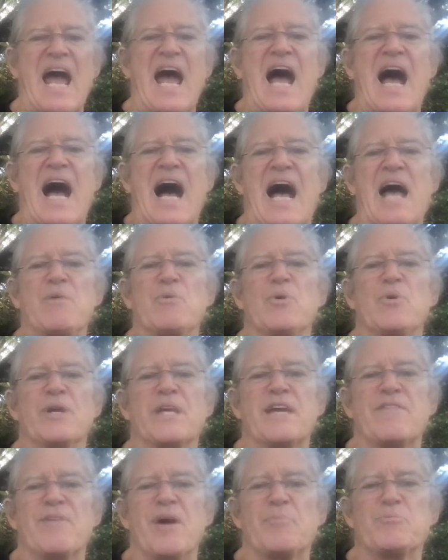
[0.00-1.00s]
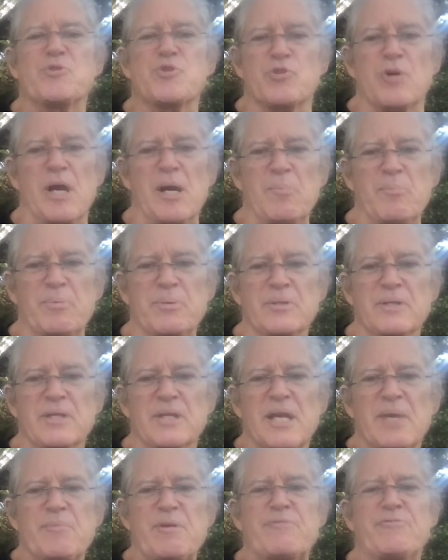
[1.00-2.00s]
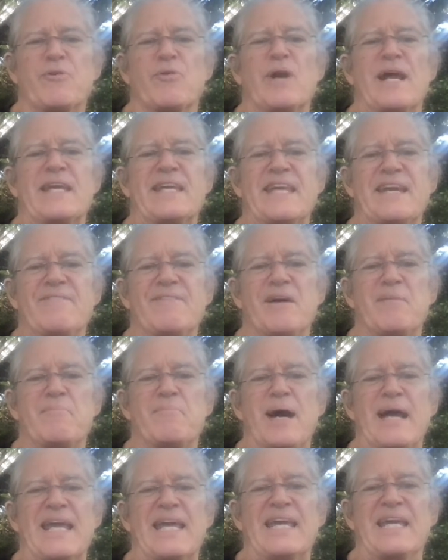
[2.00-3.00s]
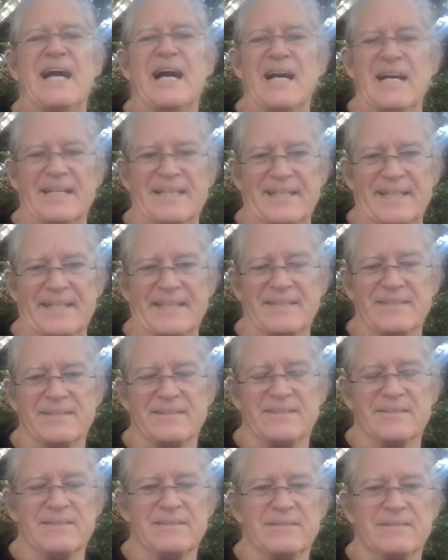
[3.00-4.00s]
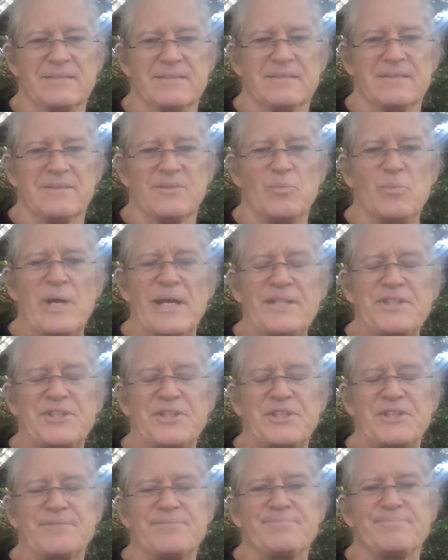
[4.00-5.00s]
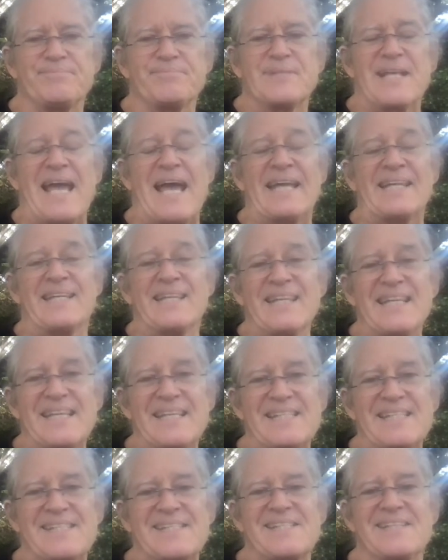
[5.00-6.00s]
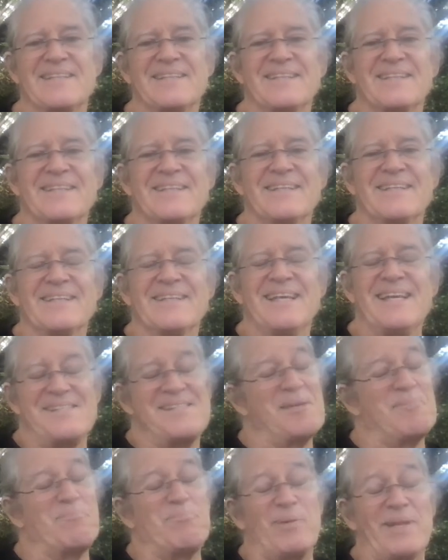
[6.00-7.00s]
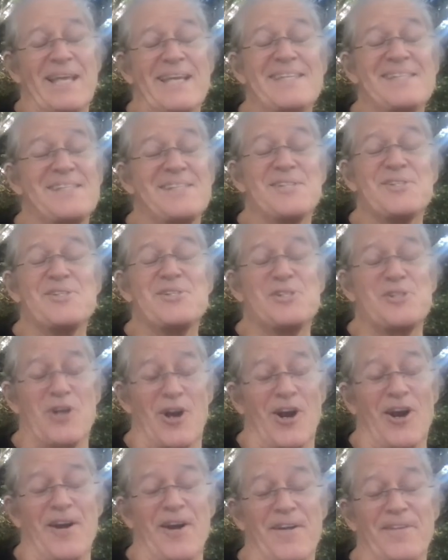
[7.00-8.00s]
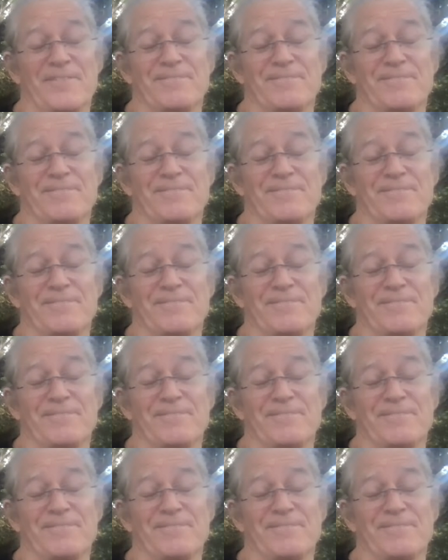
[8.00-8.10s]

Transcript: "I will give up Trump before I give up my gun." Which, at least, is a place to start.